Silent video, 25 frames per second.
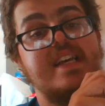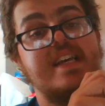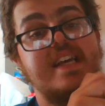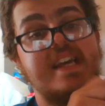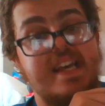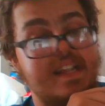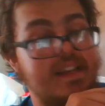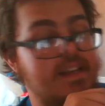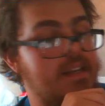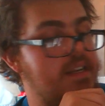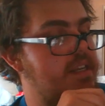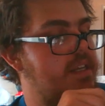
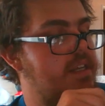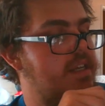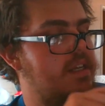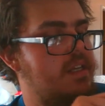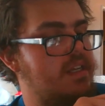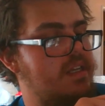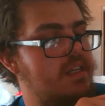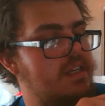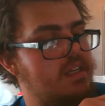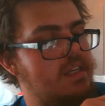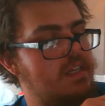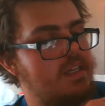10.
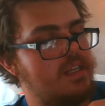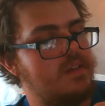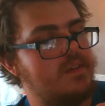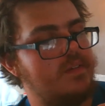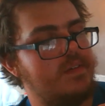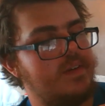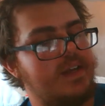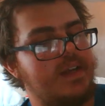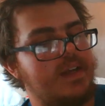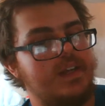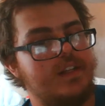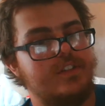
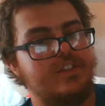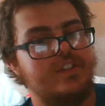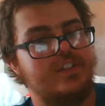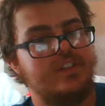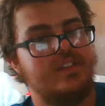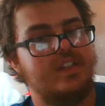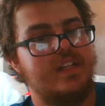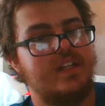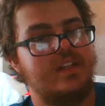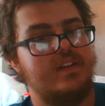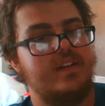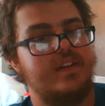We got engine
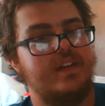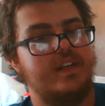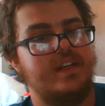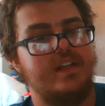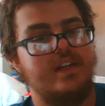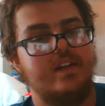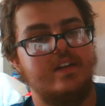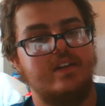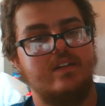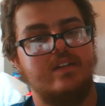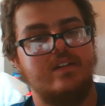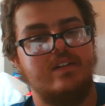10 right
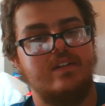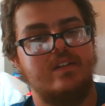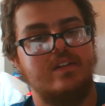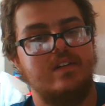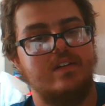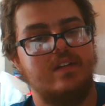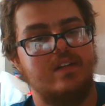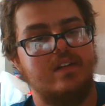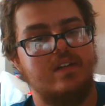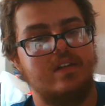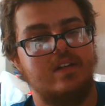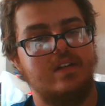here.
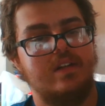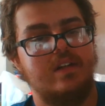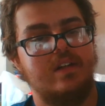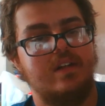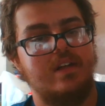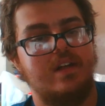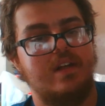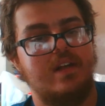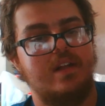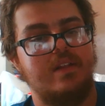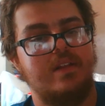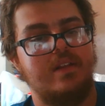
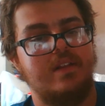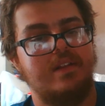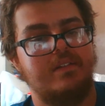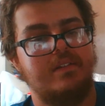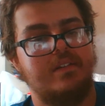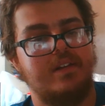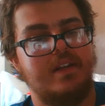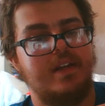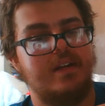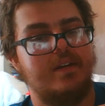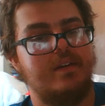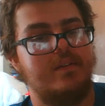And
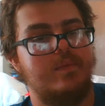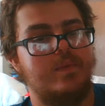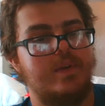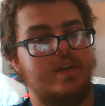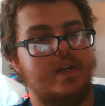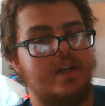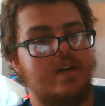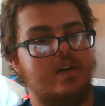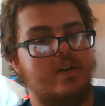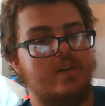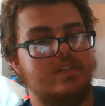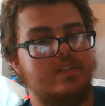yeah, we
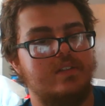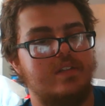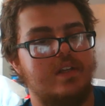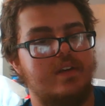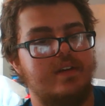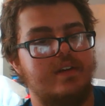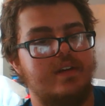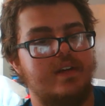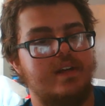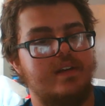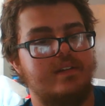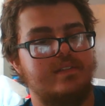got
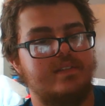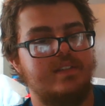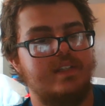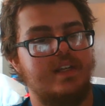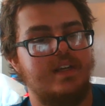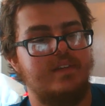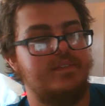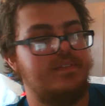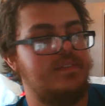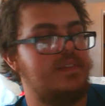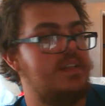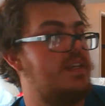also
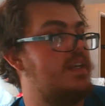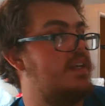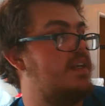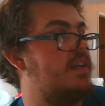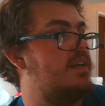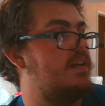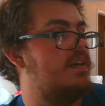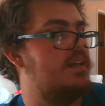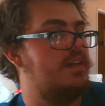Lcfd